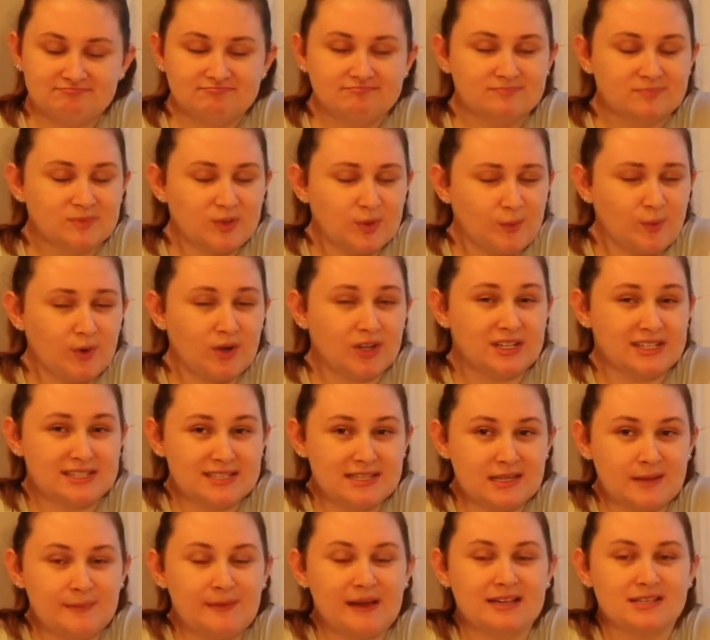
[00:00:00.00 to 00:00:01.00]
the world
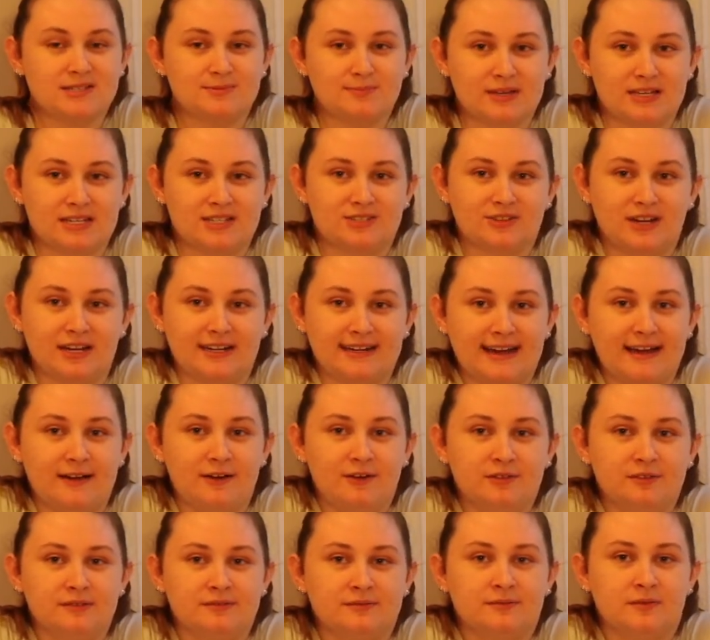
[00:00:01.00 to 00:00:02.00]
isn't the best place right
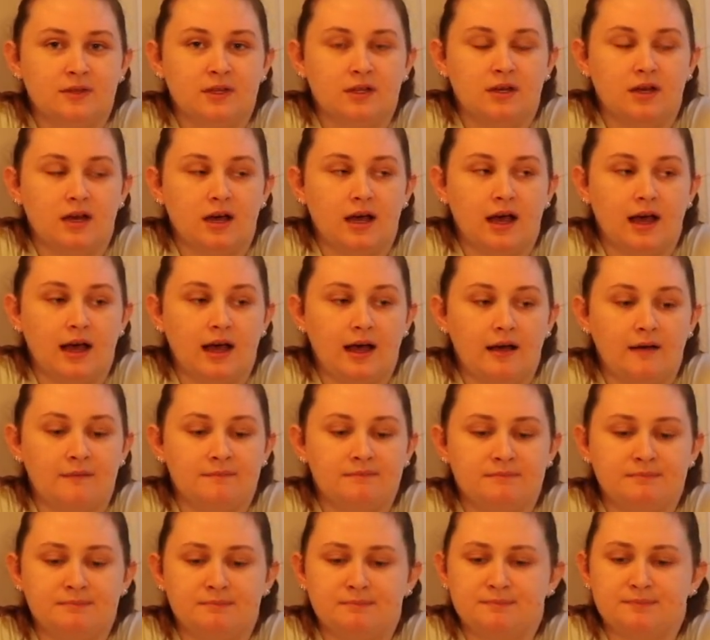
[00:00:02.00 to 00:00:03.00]
now,
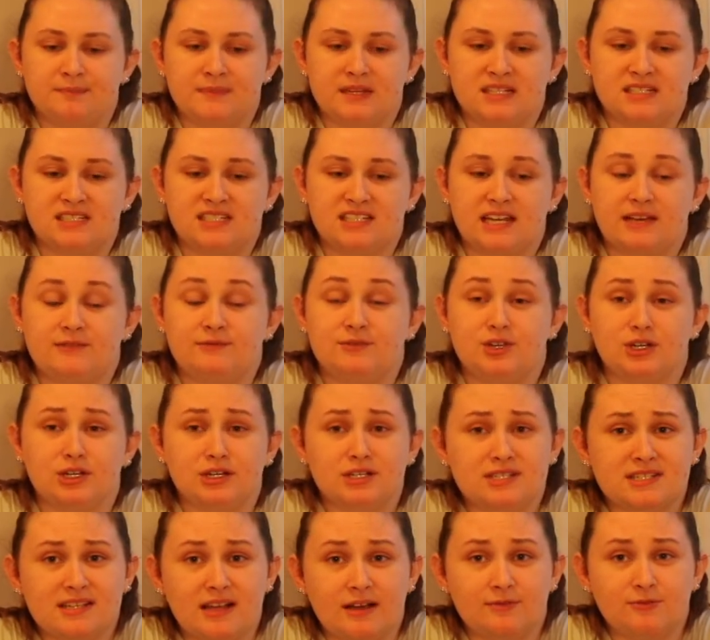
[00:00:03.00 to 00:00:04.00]
and to give
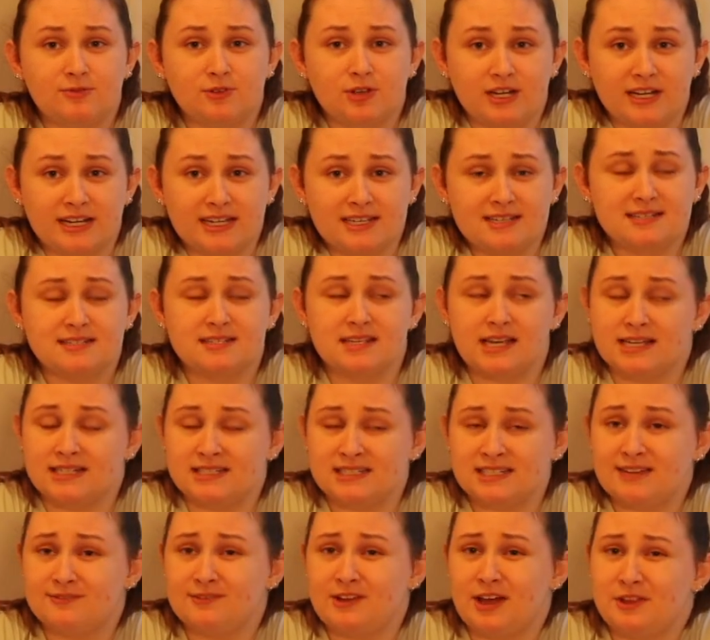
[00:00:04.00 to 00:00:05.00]
yourself grace and
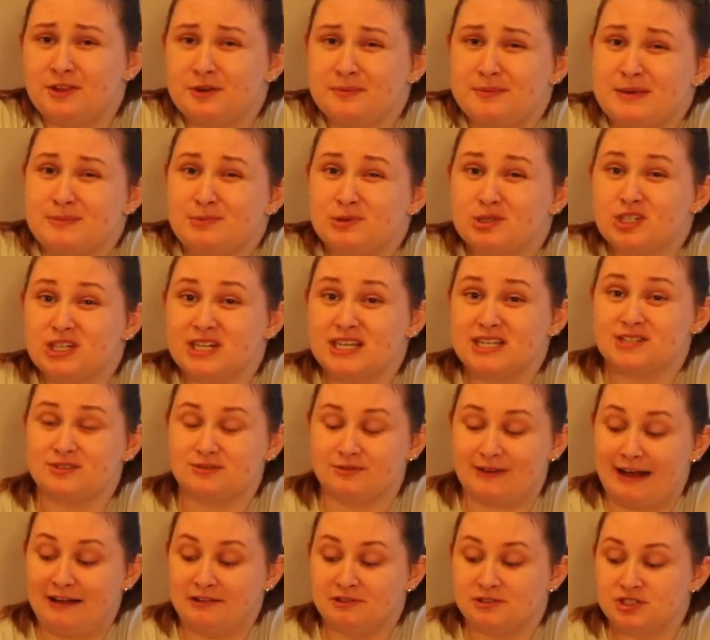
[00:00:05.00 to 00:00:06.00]
to give other people grace
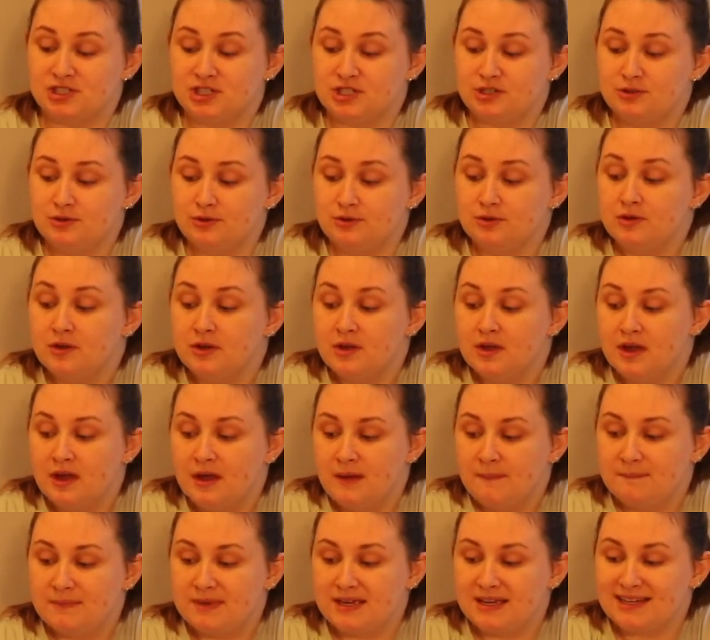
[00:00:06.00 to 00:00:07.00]
around you.
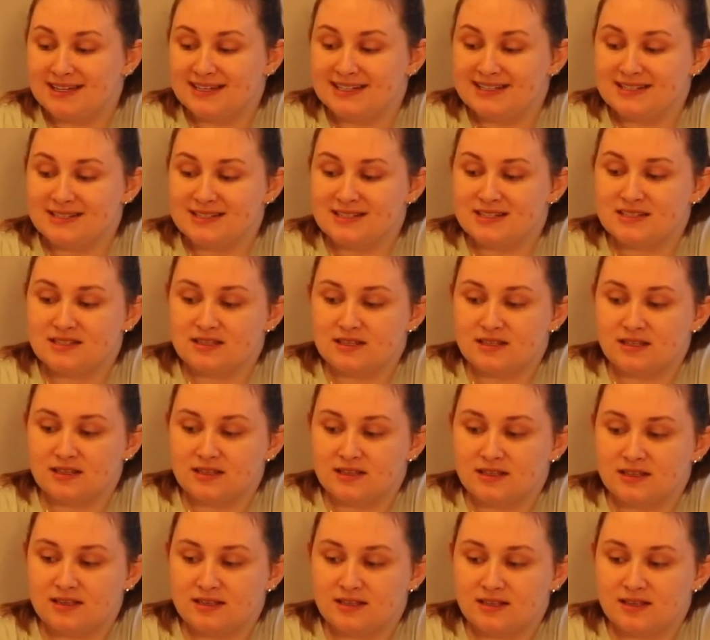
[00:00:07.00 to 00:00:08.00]
Because
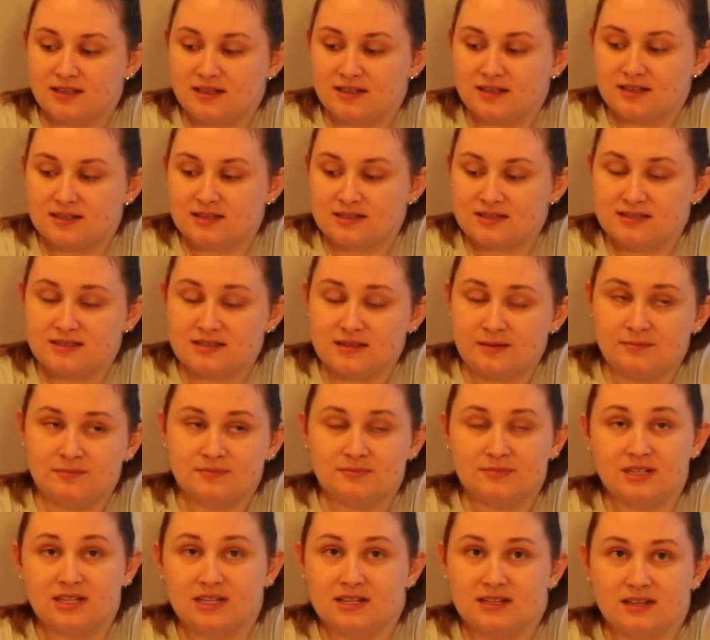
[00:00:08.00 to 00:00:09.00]

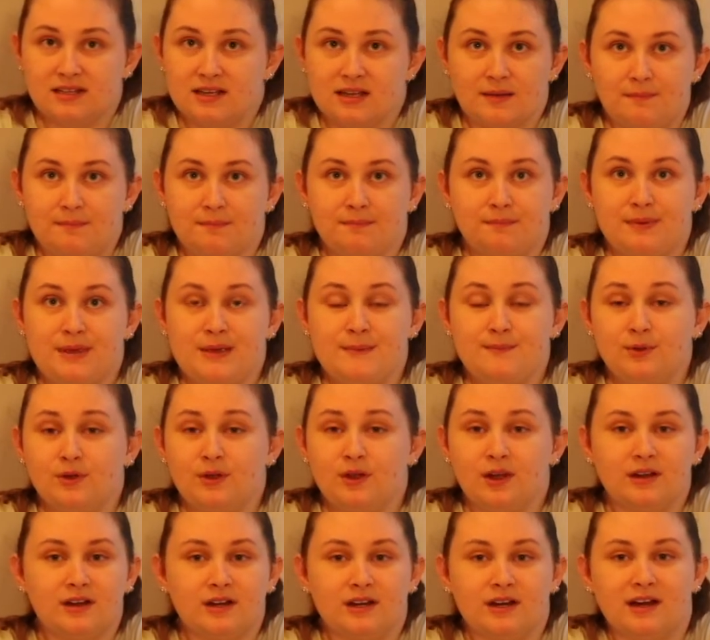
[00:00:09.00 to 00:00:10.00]
some people
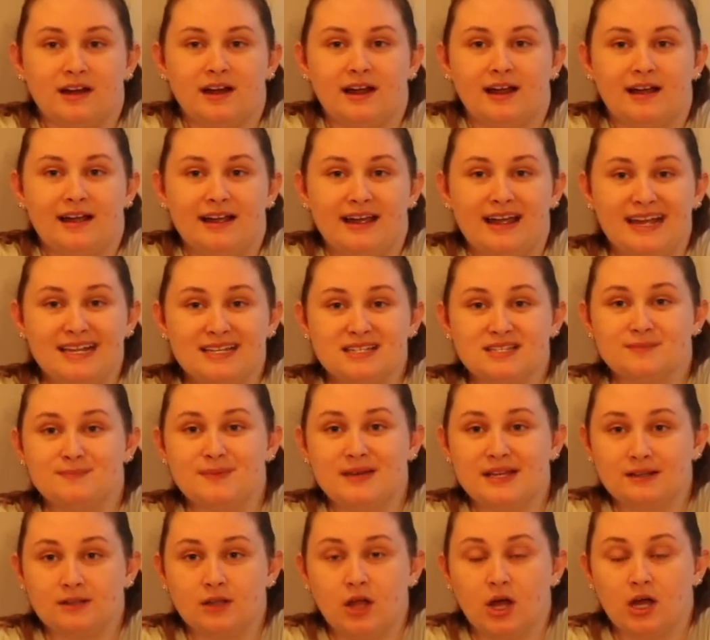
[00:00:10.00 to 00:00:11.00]
it's
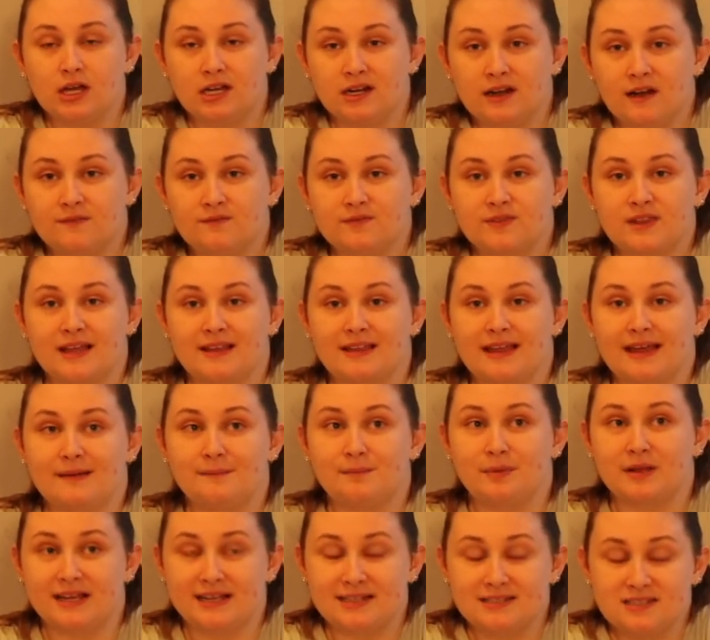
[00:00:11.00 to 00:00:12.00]
been long enough that like
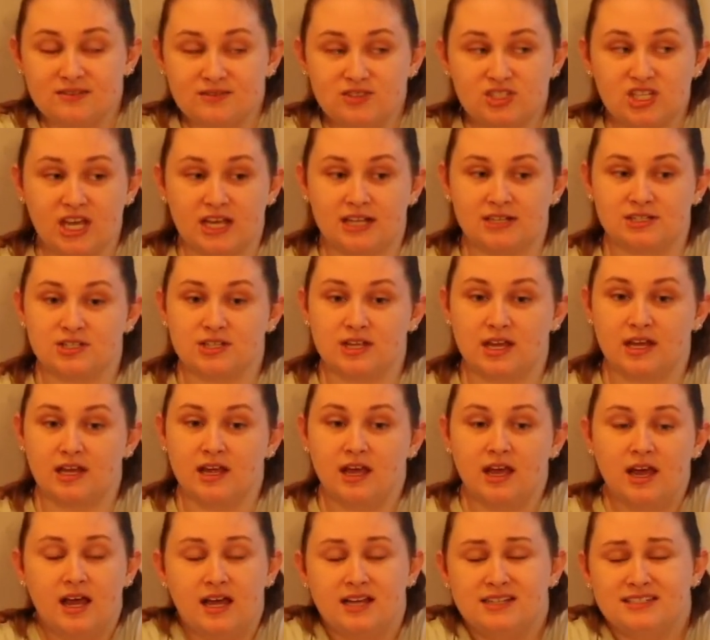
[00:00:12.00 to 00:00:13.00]
plans have changed, that
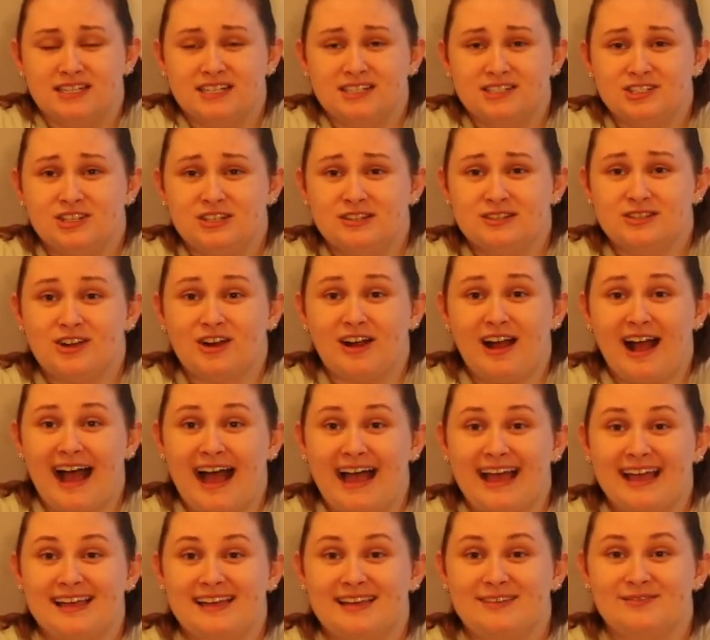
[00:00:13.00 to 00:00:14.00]
tensions are
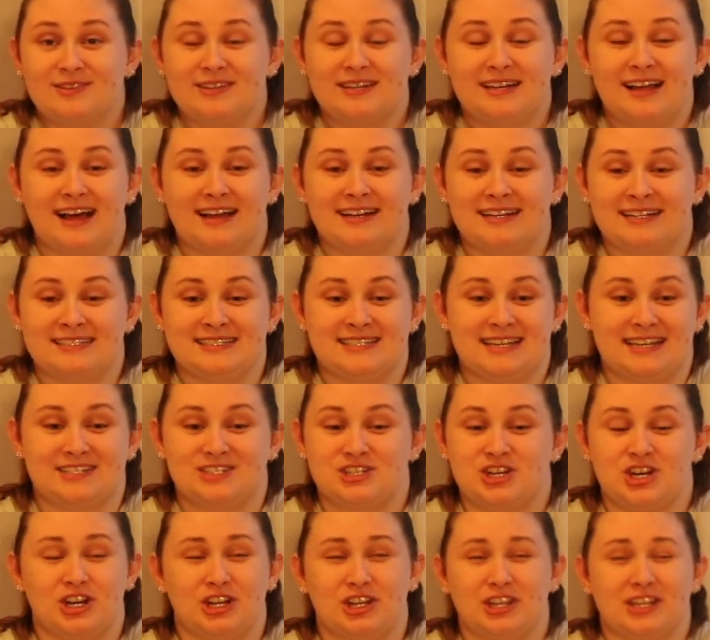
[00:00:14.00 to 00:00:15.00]
high even
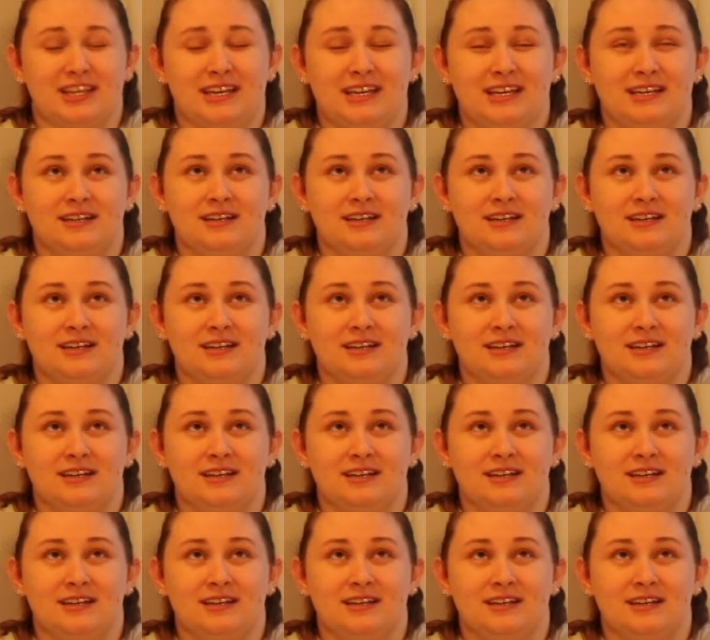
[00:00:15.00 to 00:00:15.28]
unintentionally.